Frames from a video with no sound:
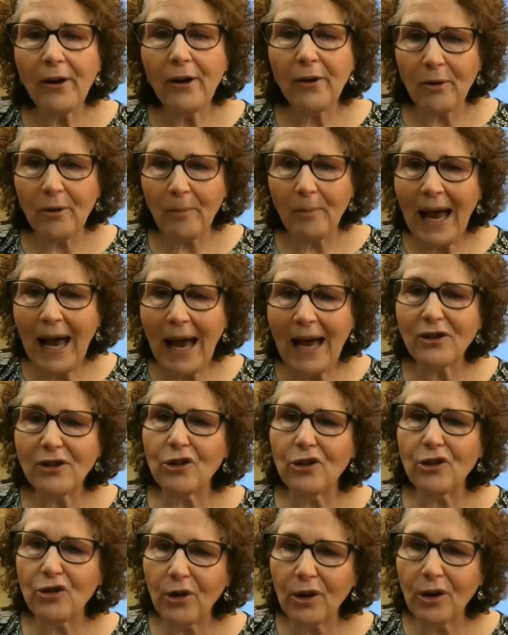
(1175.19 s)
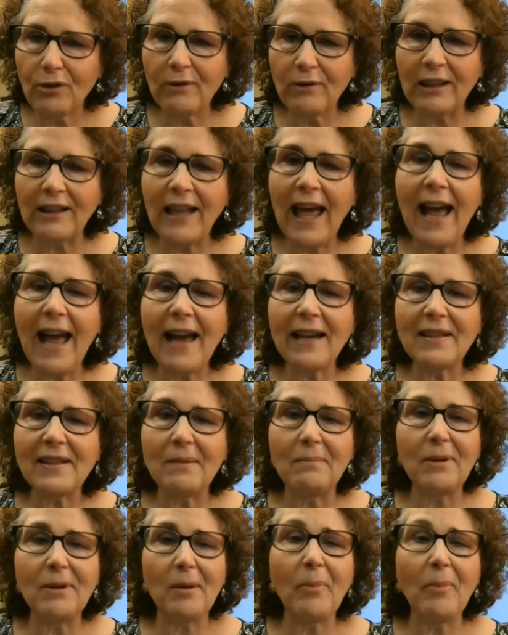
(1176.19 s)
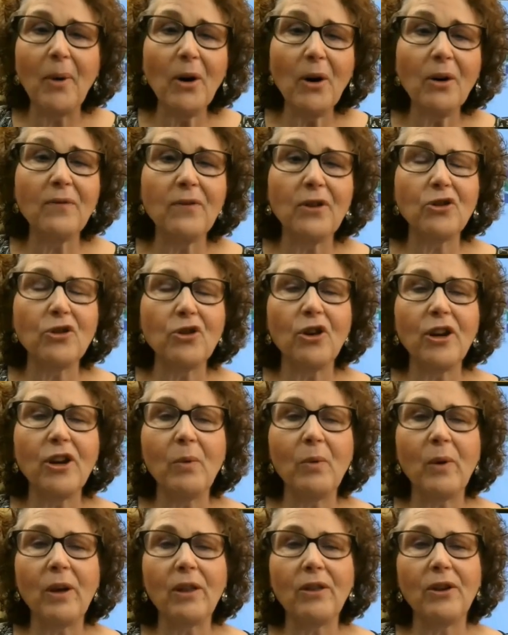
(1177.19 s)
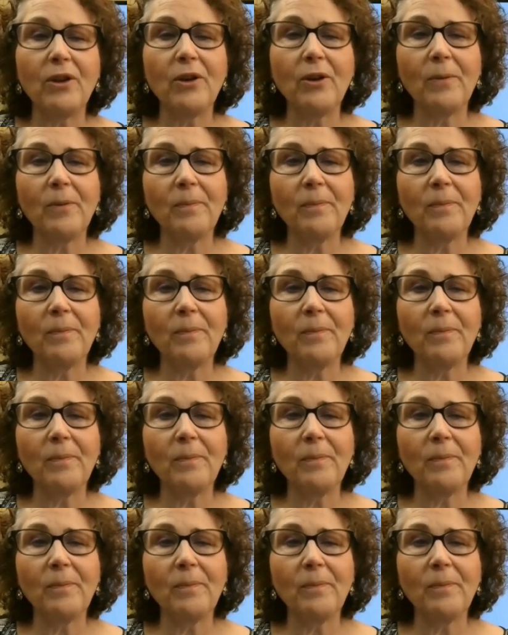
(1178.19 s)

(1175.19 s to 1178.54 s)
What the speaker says: the passenger, can relax and be a part of the journey with you.